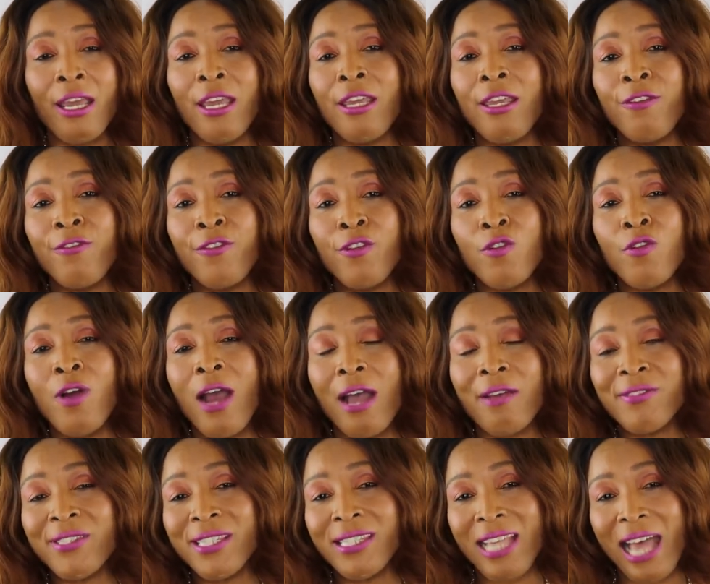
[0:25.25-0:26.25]
If you
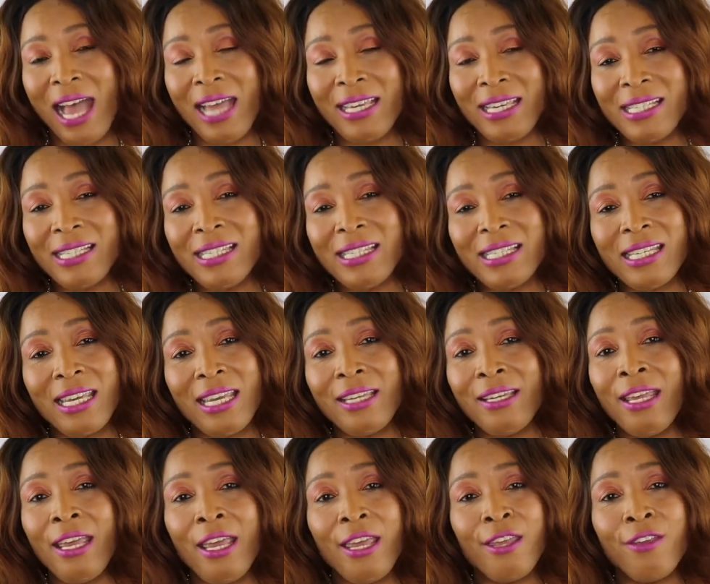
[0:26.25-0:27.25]
have sagging
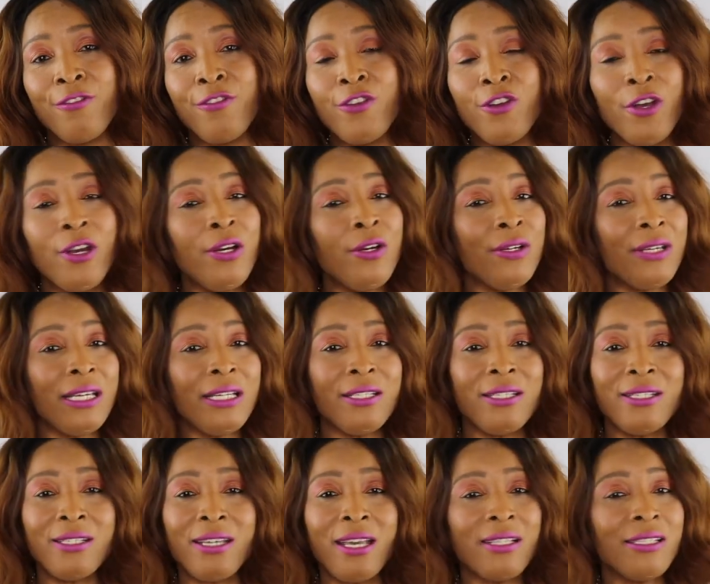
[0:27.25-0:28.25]
skin, if you're looking
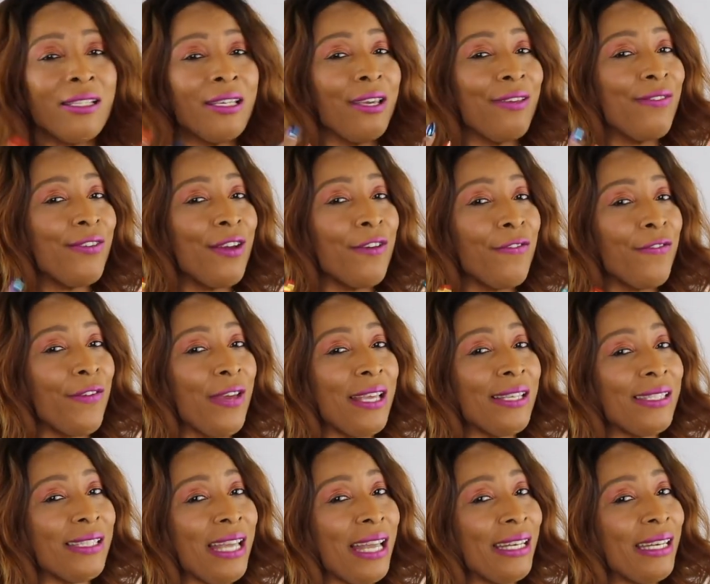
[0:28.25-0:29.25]
to just give your
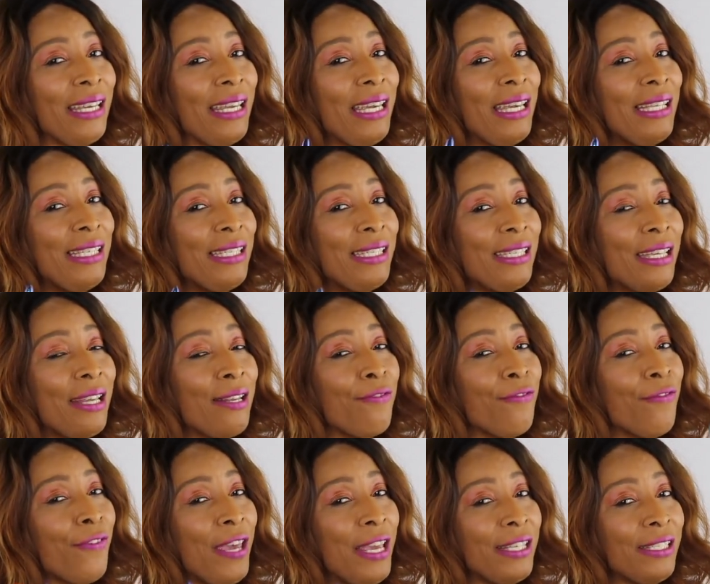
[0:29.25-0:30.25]
face that instant
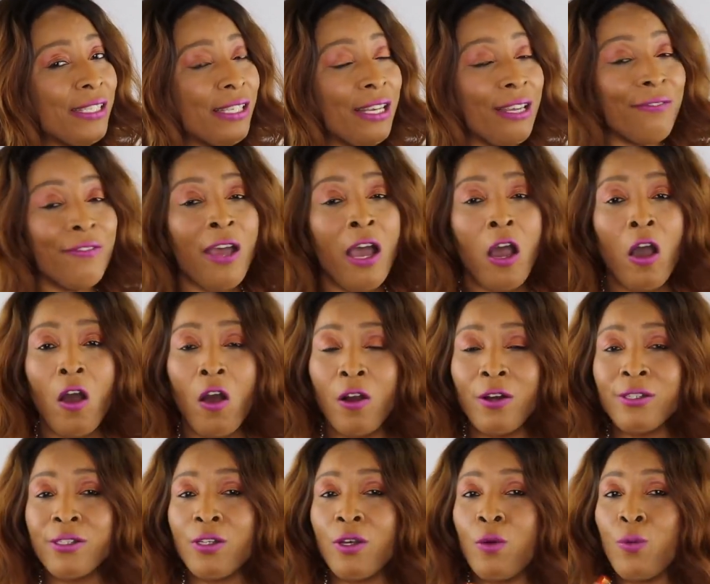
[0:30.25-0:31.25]
facelift,
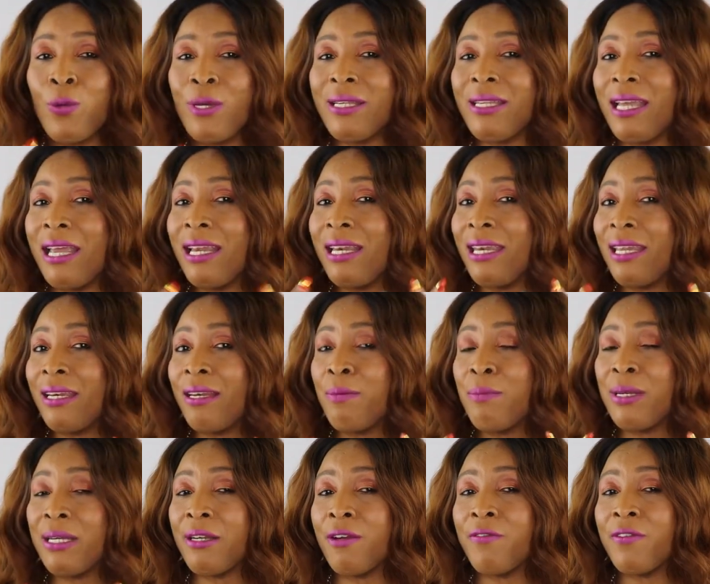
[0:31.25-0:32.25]
also with a little
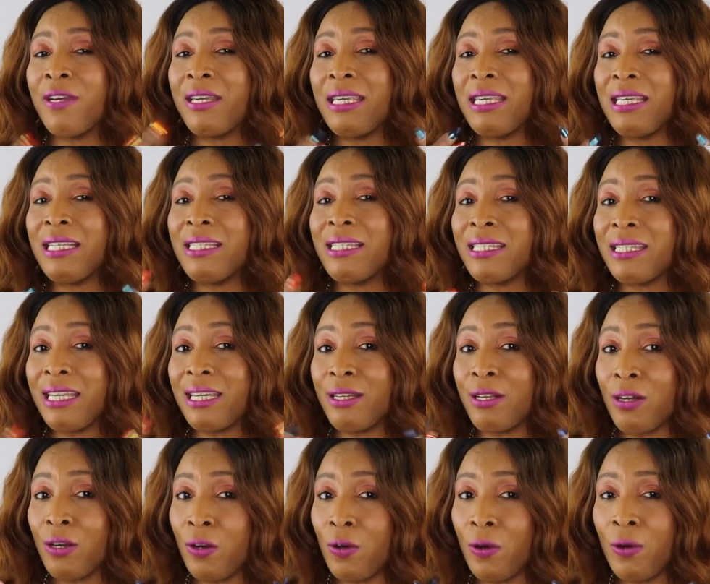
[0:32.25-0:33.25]
bit of an
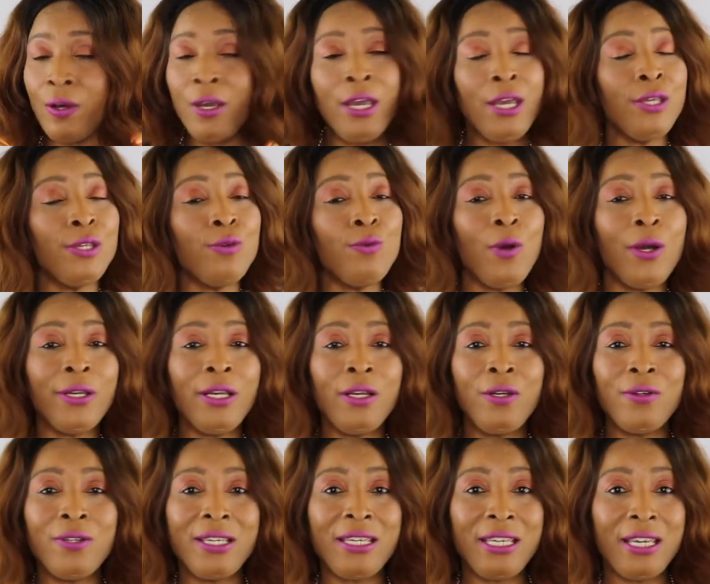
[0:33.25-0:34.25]
instant glow, you want to
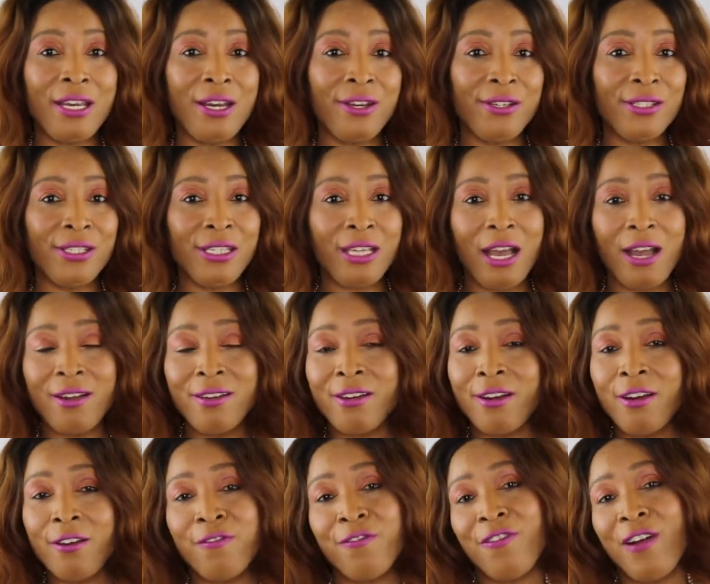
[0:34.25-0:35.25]
look years
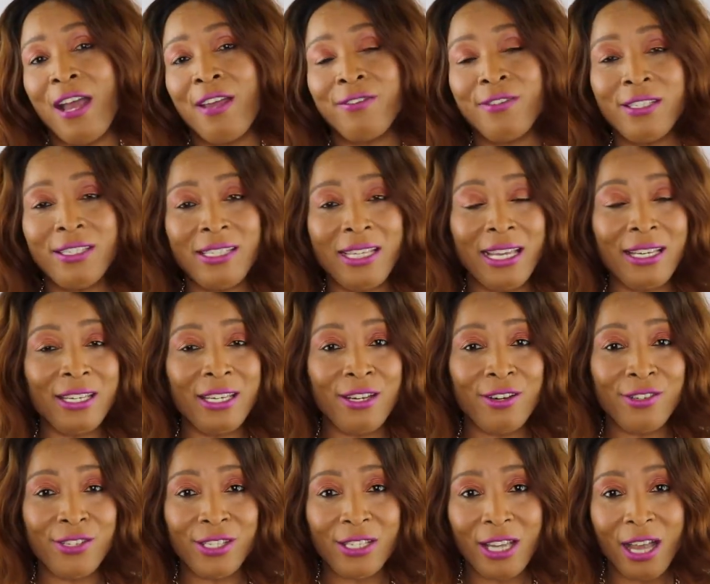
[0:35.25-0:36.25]
younger, 5 to 10
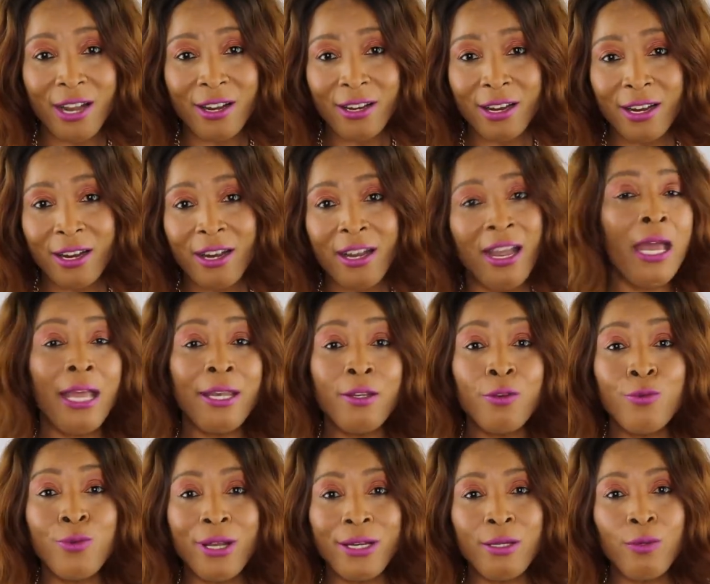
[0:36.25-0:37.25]
years younger, and
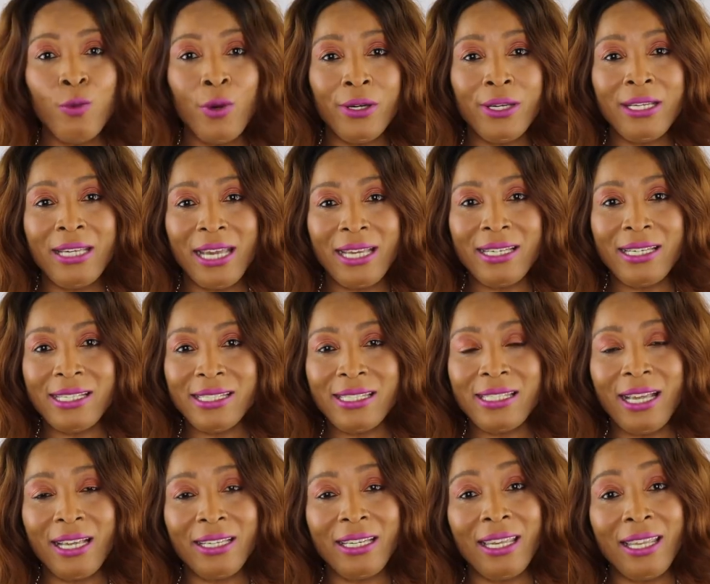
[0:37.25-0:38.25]
you really want to get this
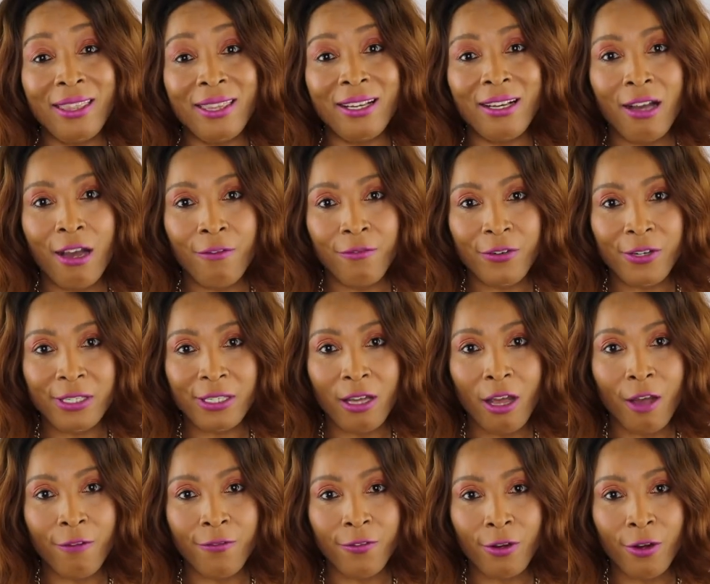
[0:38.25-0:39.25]
done in the comfort
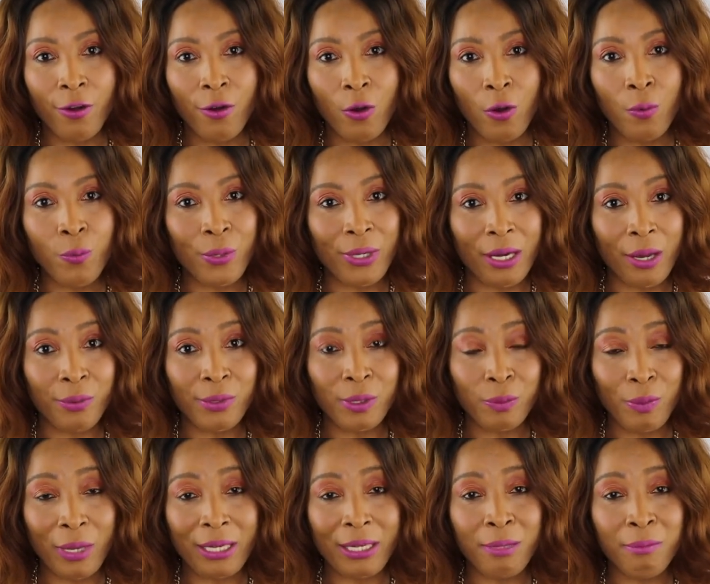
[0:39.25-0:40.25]
of your home without
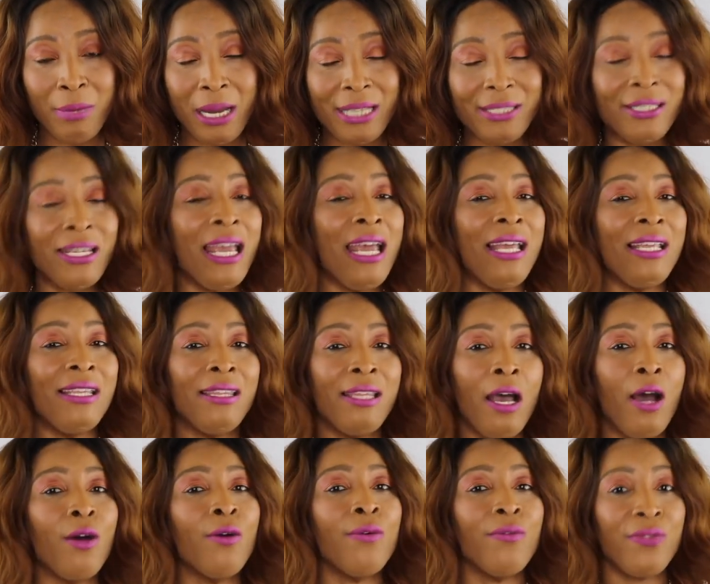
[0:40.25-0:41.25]
spending much,
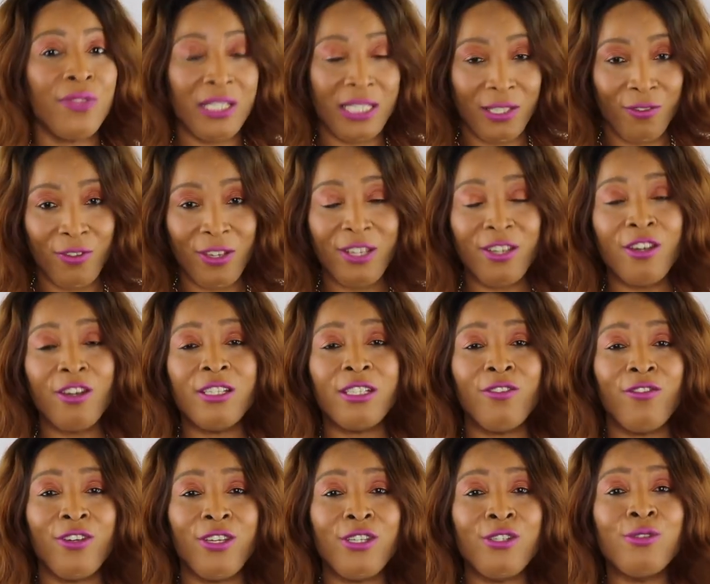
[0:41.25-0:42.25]
now this video is
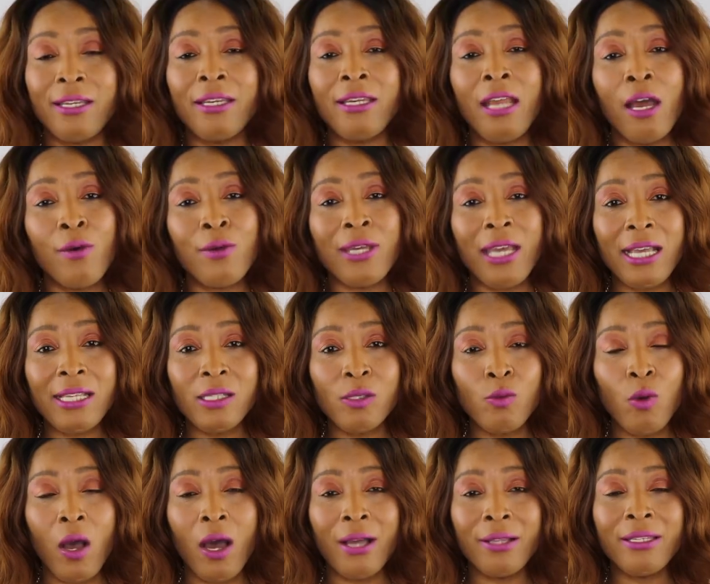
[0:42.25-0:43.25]
for you. Now guess
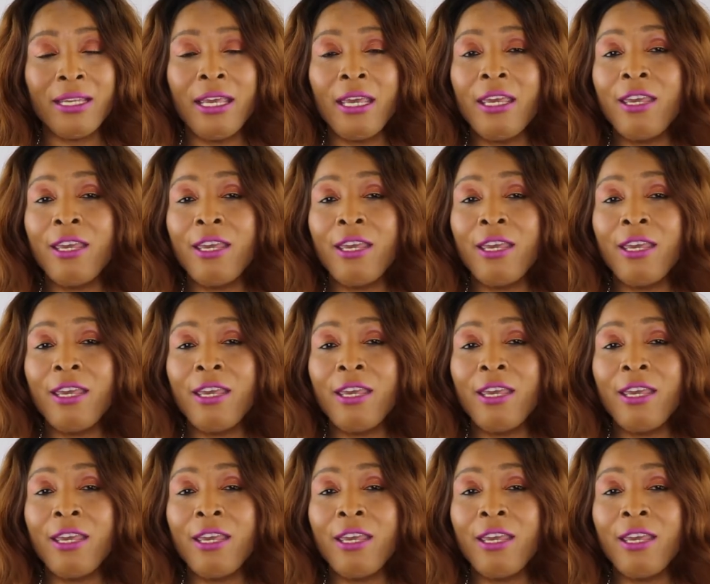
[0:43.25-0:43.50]
what?